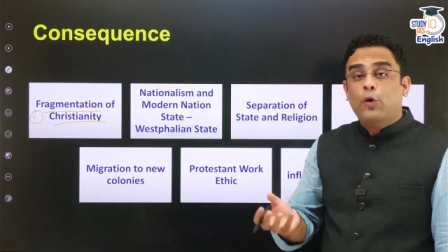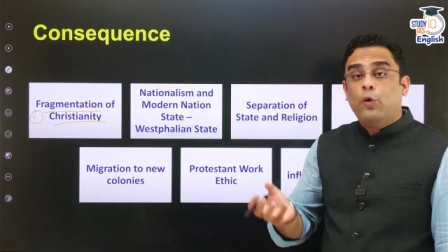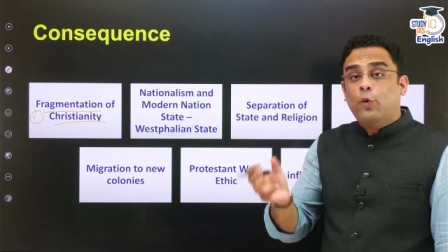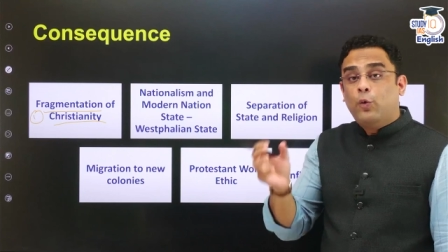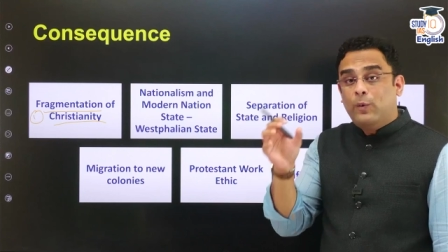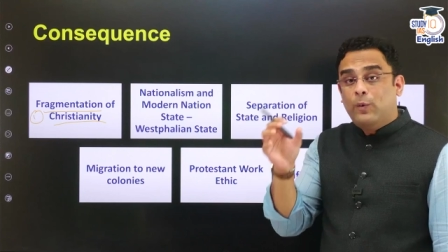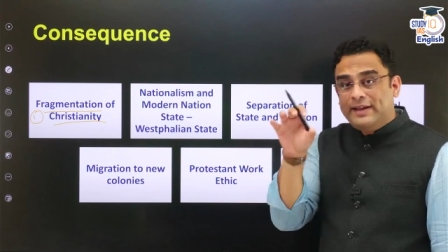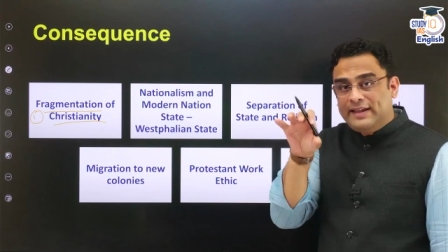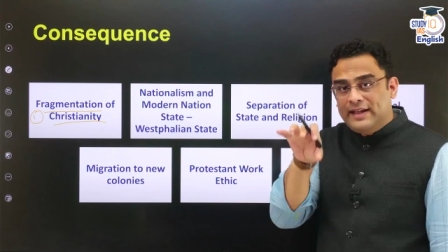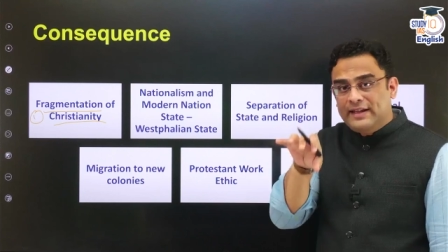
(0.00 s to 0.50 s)

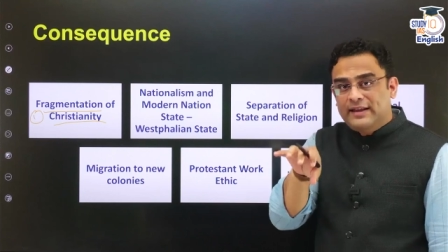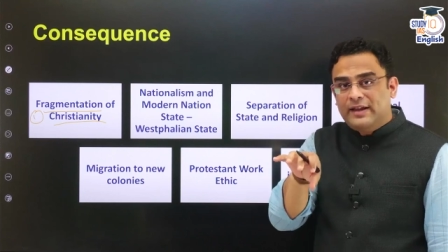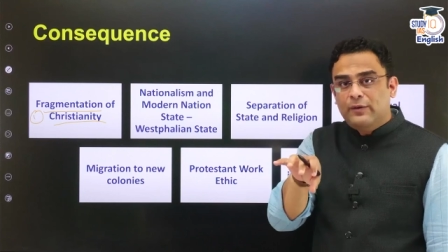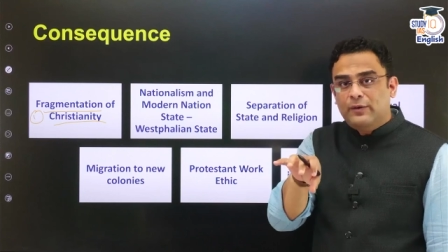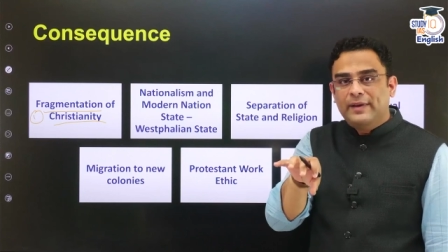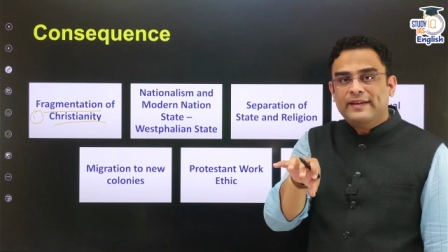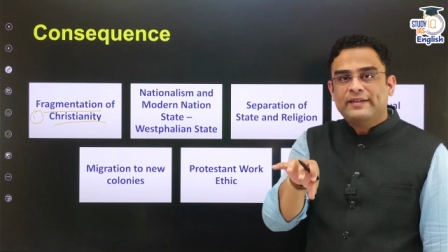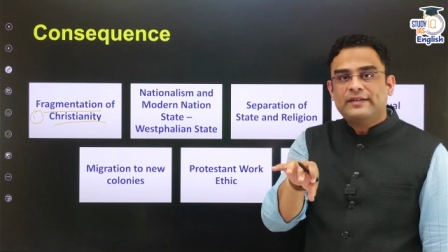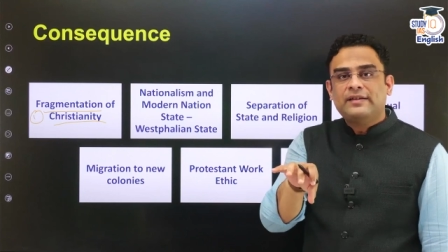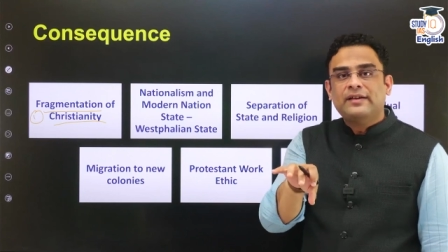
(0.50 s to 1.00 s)
Within
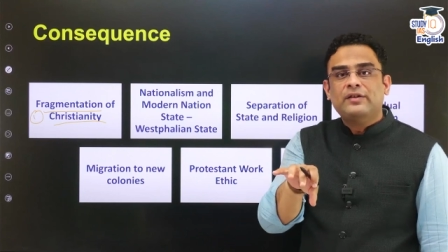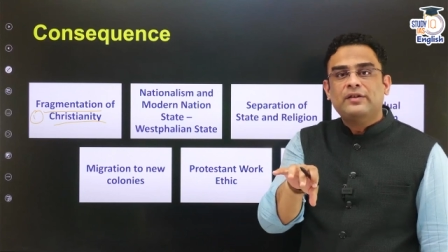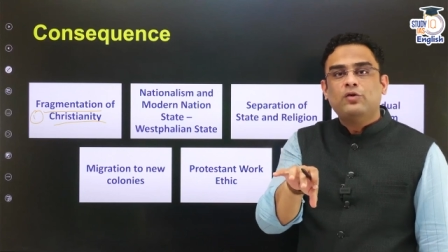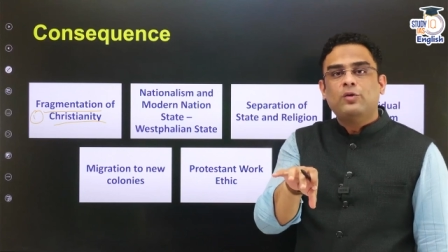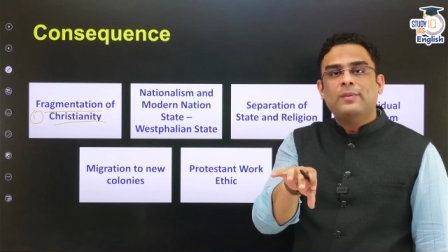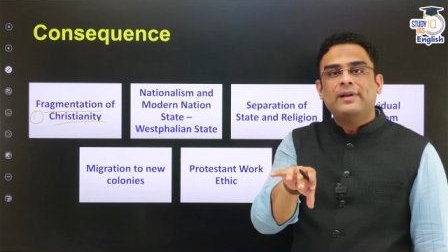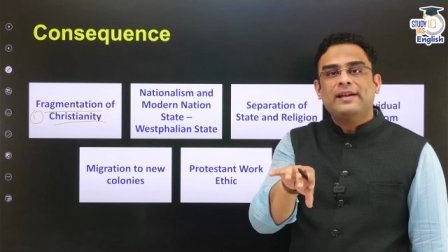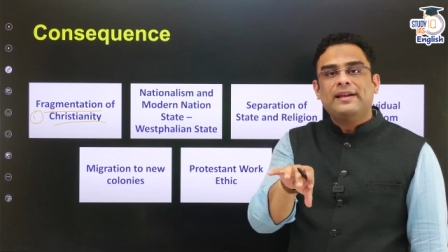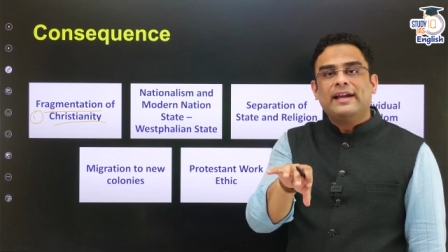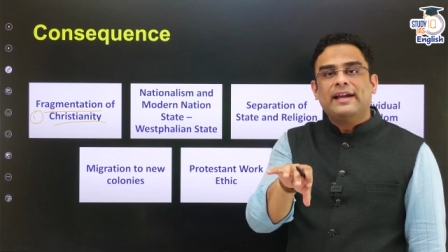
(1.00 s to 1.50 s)
the Western
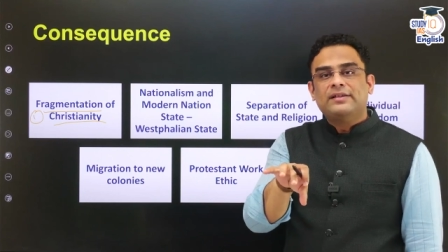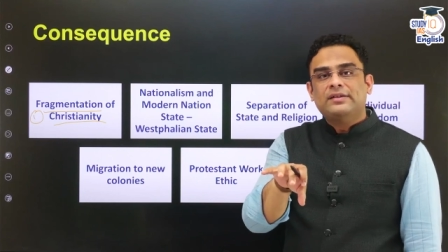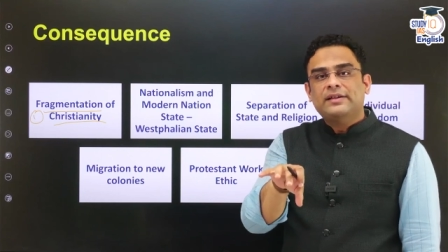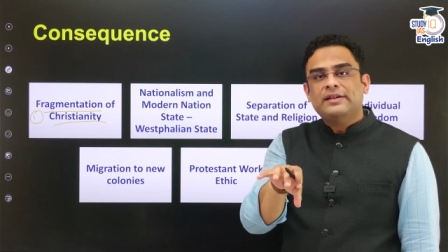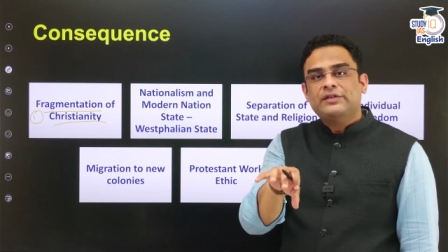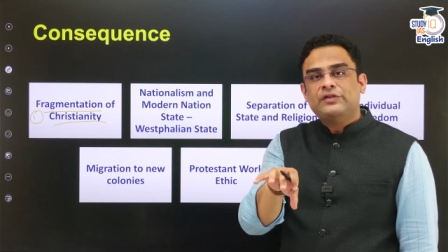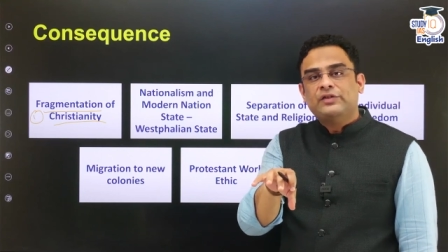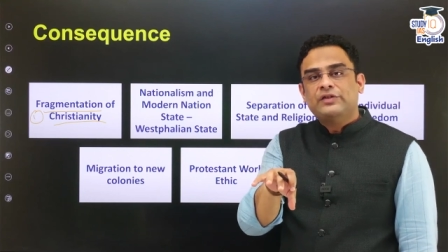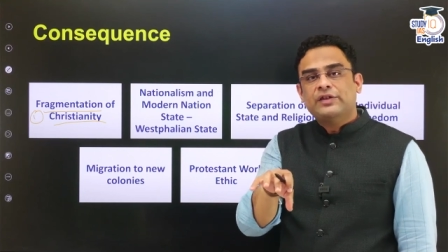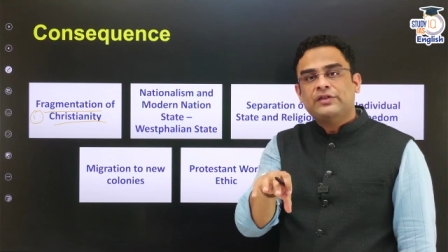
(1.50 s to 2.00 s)
Roman
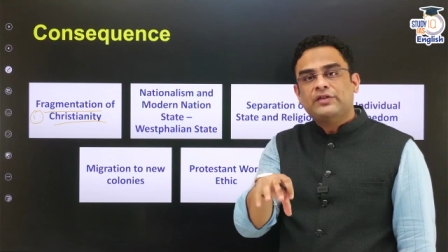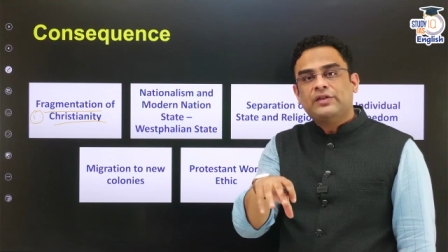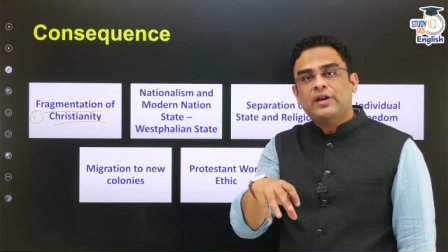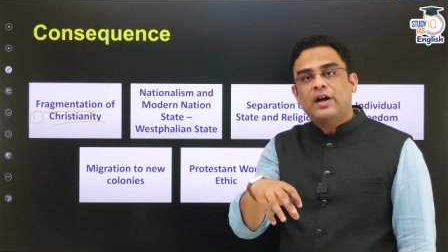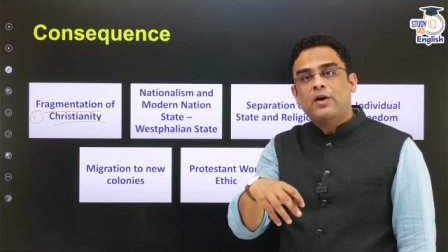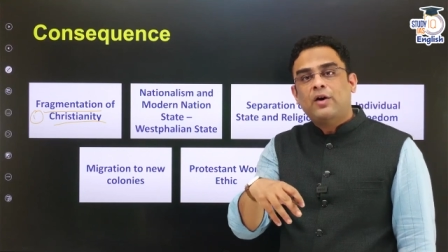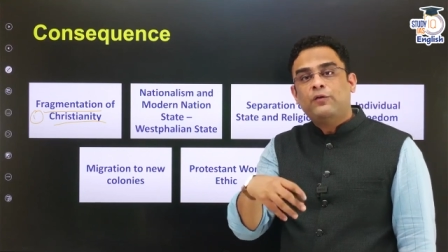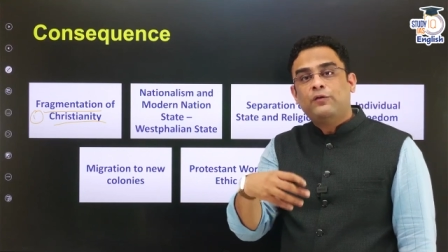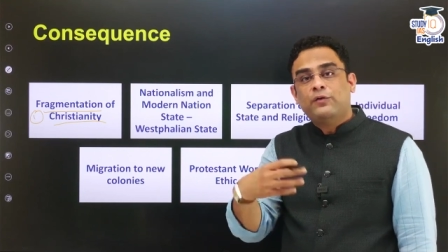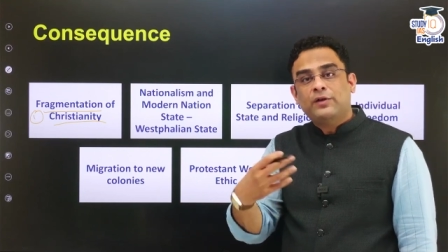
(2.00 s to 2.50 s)
Catholic Church
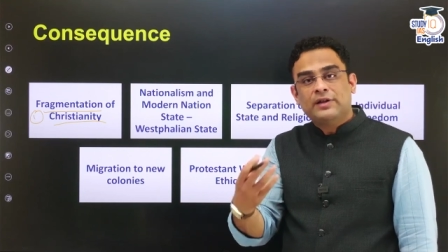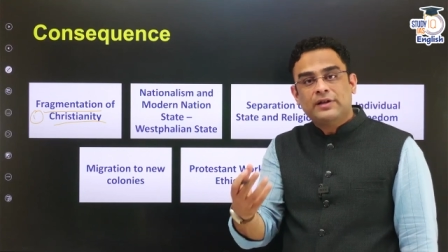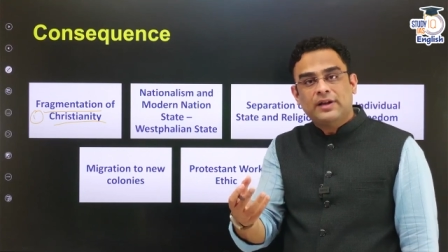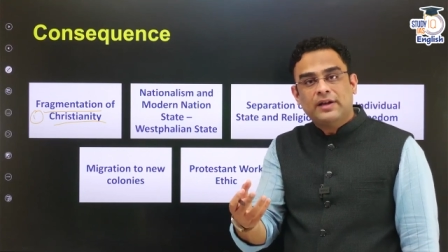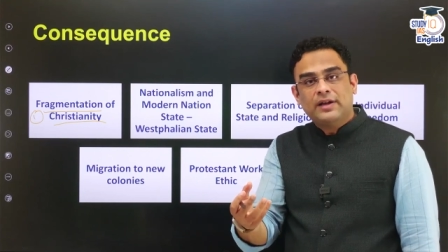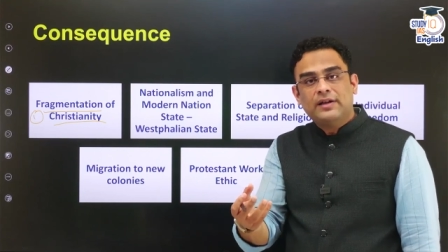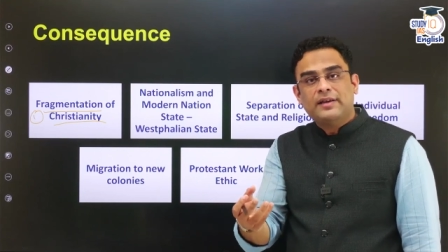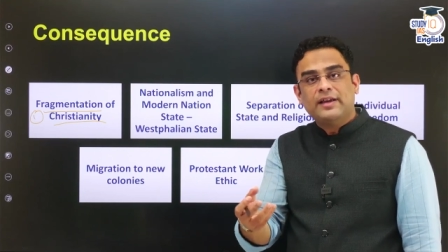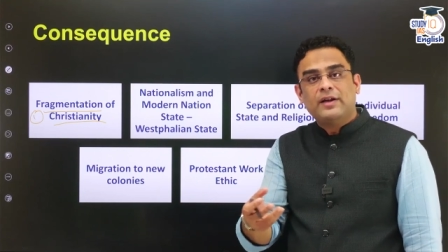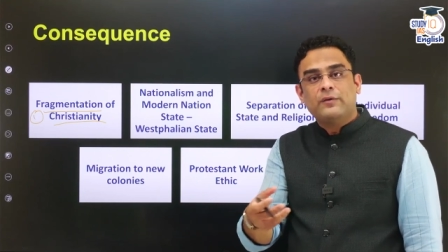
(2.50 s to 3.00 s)
now further,